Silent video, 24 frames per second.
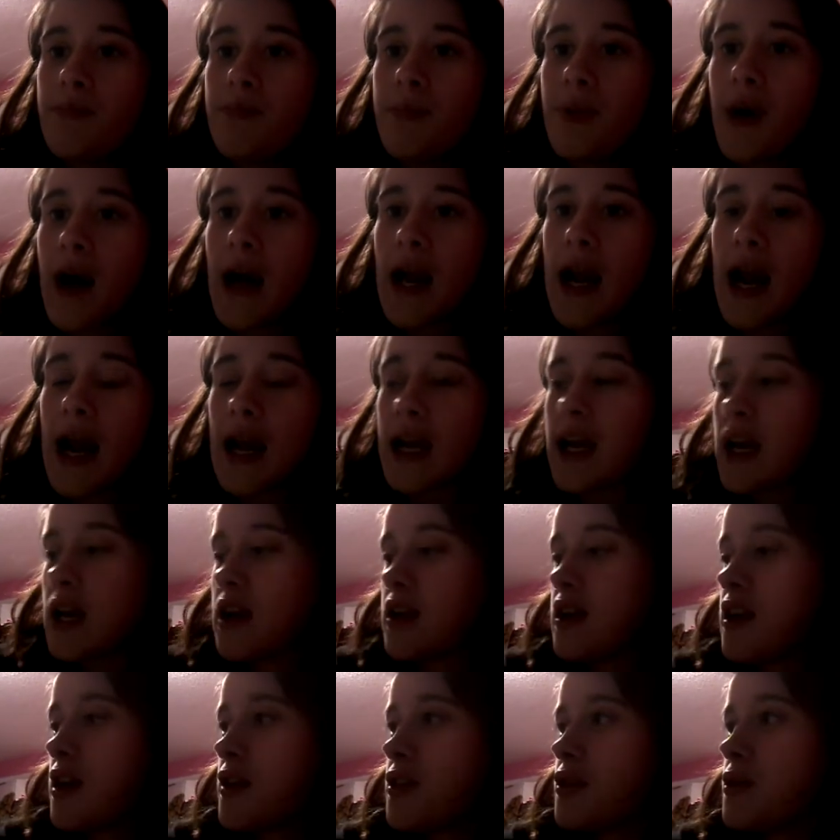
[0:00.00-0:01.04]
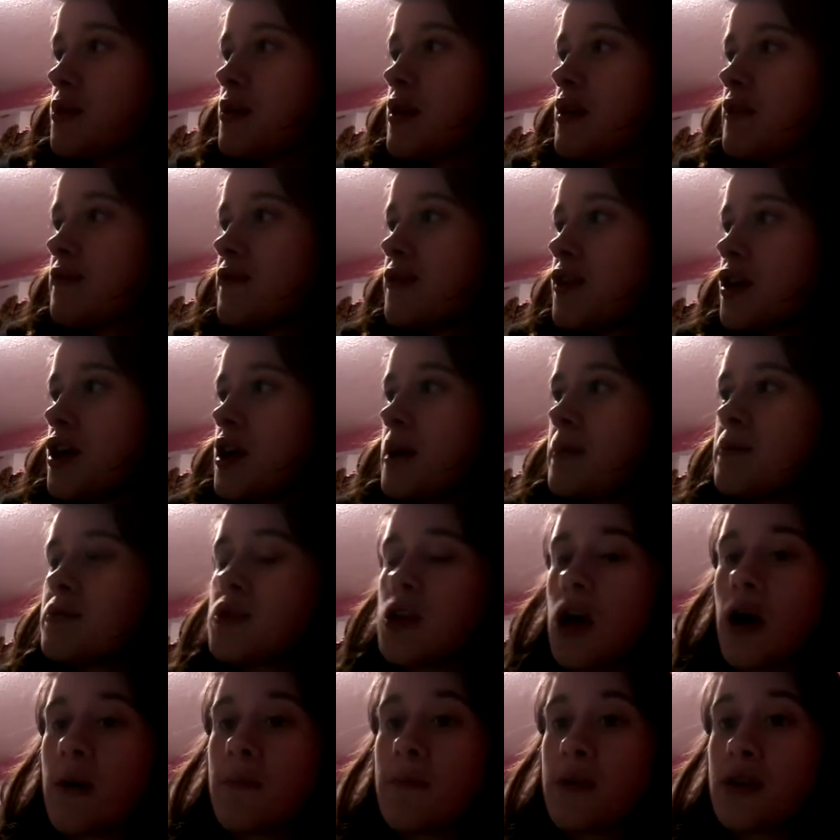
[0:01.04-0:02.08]
But I got another one for an
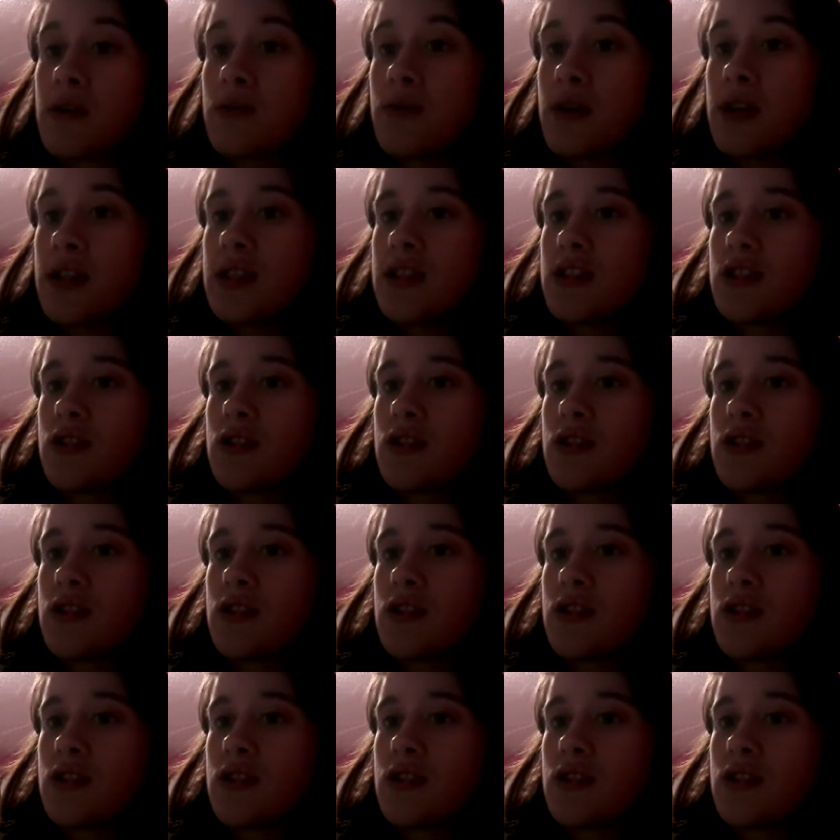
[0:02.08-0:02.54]
abdominal one,